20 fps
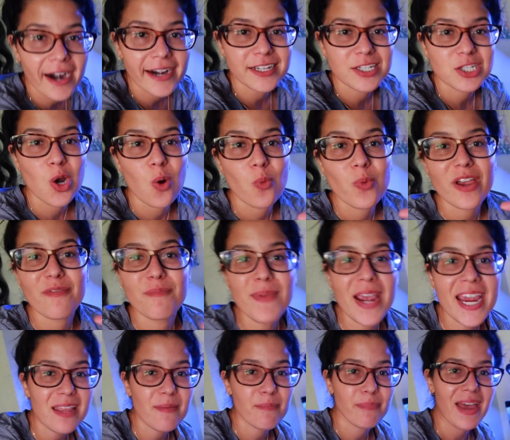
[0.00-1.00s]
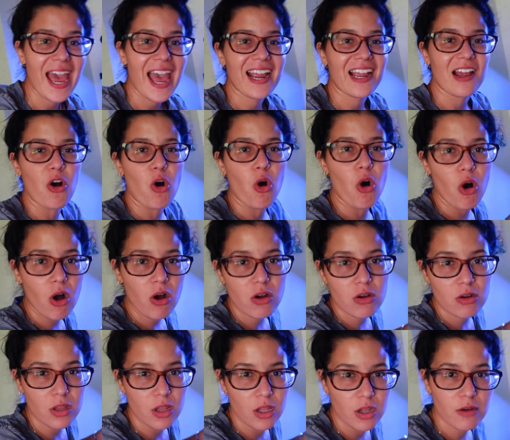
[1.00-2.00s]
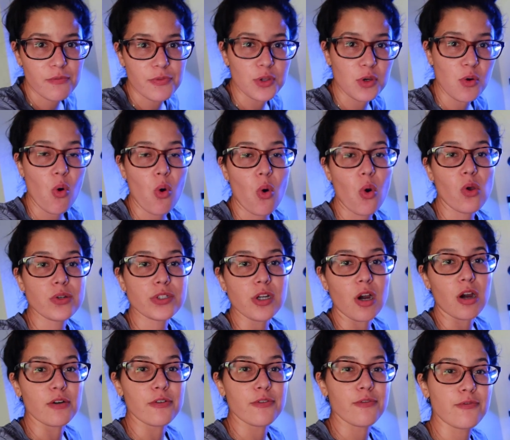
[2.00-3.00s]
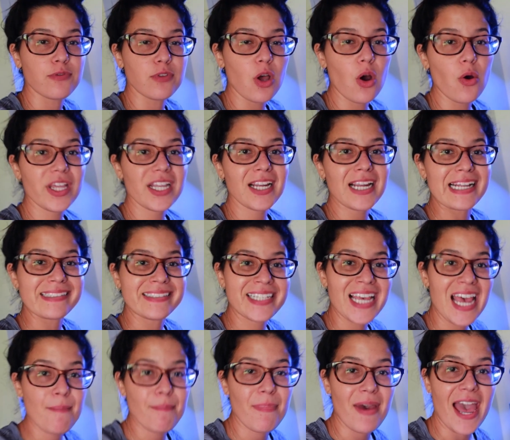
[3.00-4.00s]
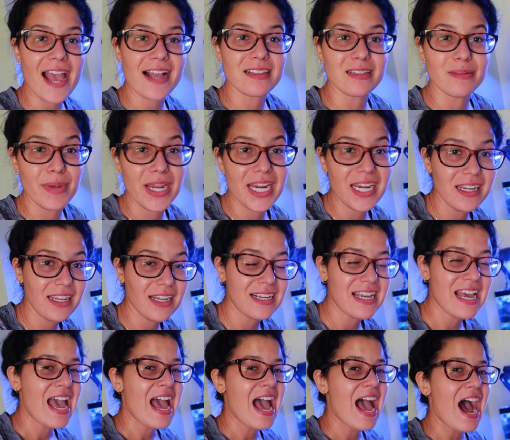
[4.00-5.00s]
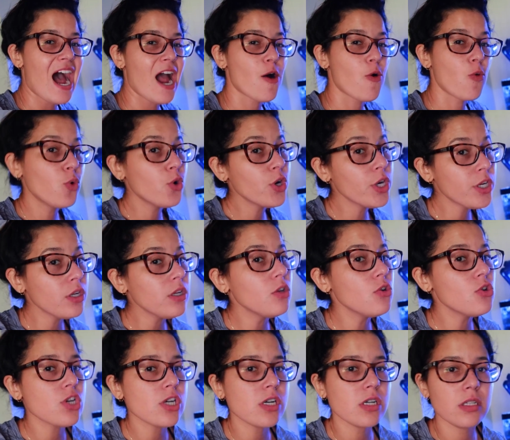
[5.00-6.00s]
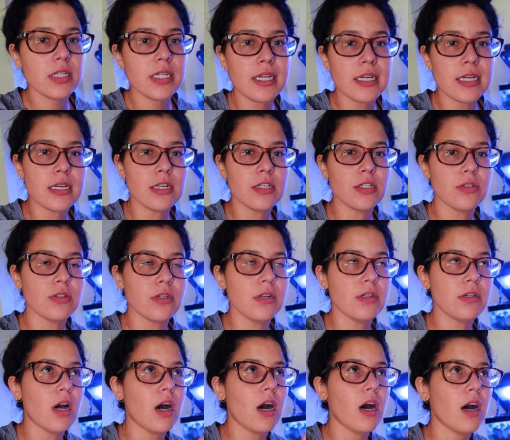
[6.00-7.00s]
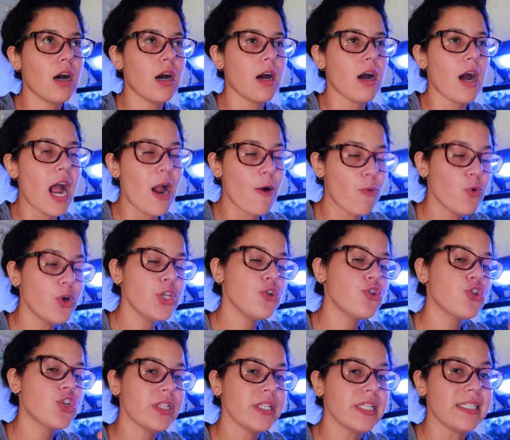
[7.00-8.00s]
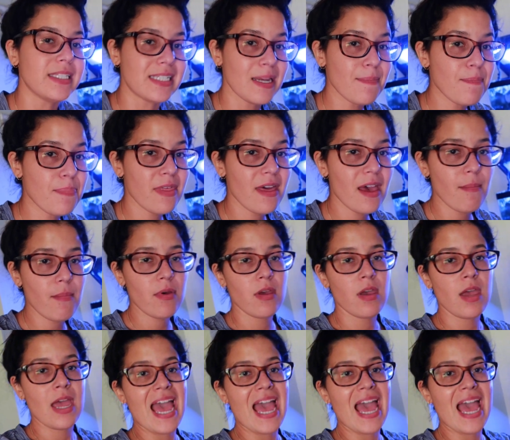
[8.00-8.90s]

right, so we have made it back. All of the corals are floating and temp acclimating. I would usually, uh, I would usually dip them.